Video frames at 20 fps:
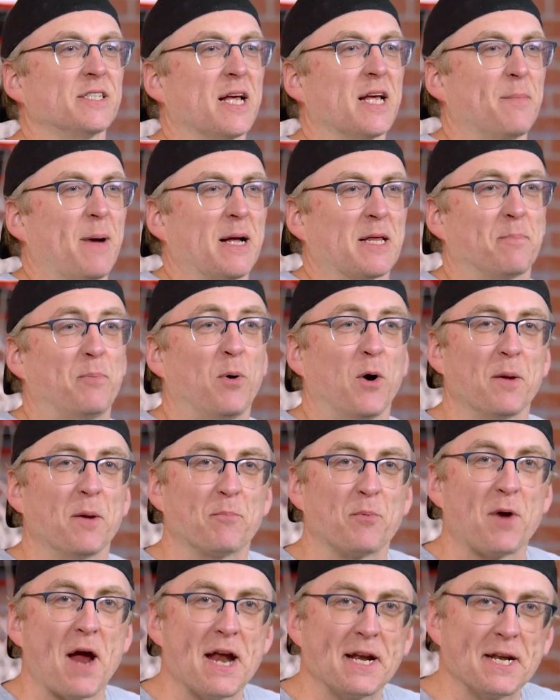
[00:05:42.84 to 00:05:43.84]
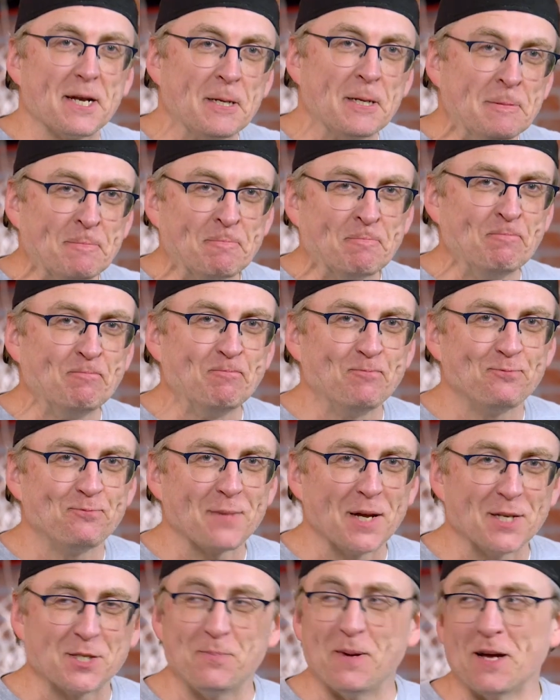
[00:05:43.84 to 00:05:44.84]
not about the point, Brandon.
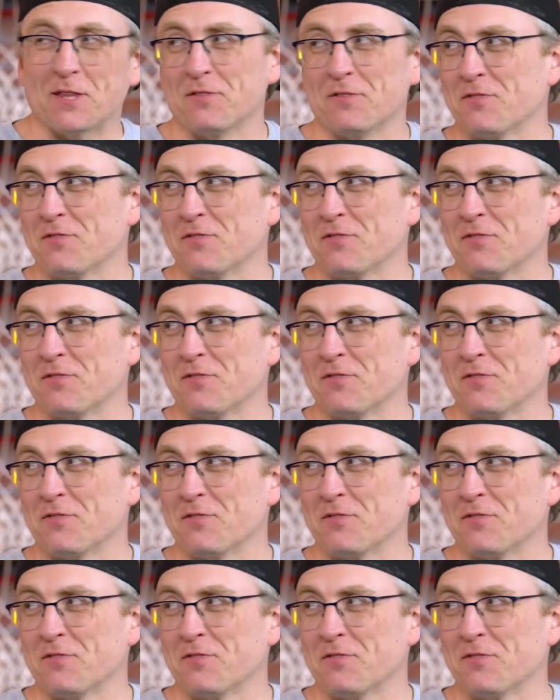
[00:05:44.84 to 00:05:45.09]
It's about the